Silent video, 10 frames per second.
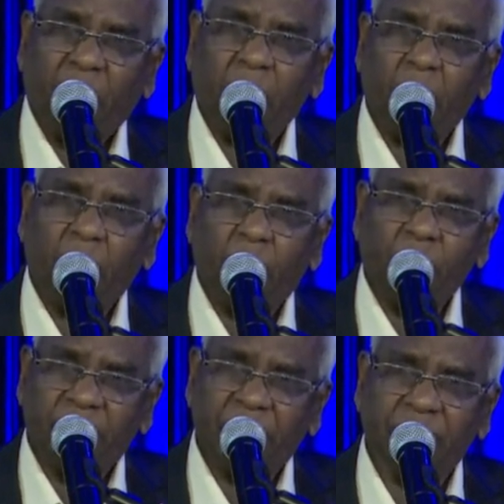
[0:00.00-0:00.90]

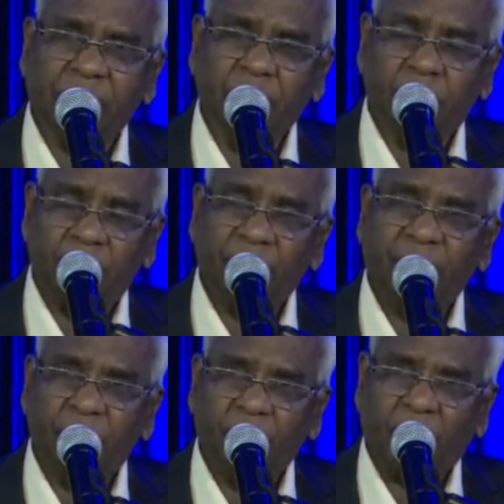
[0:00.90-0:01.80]
follow this,
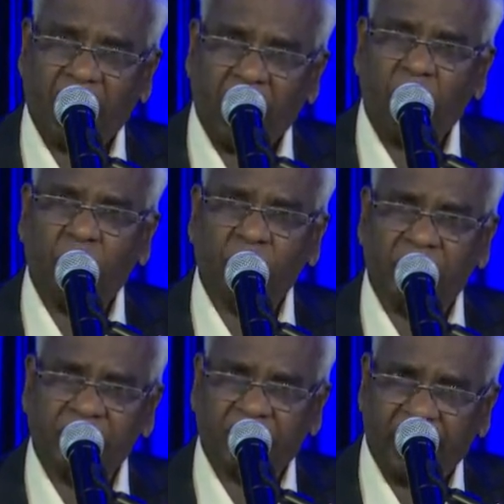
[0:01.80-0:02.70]
if you
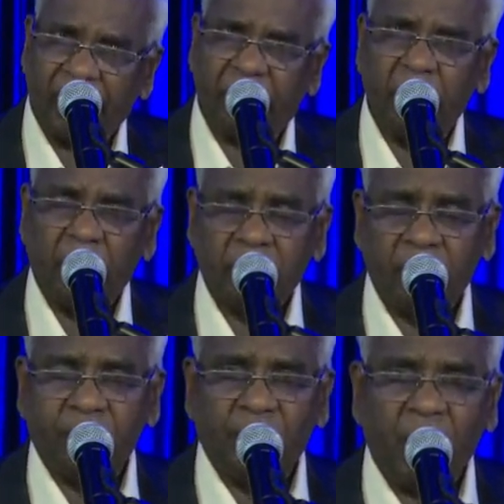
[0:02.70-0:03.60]
have that kind,
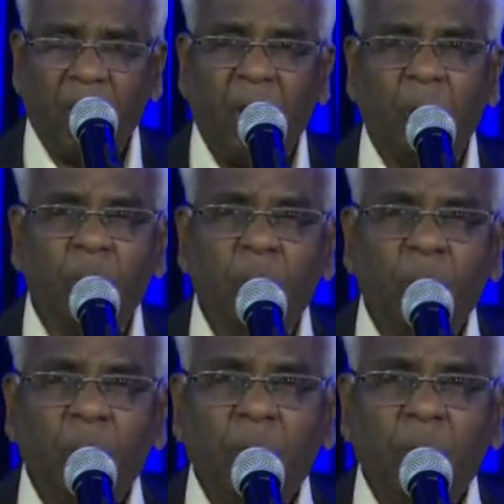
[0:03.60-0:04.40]
if you have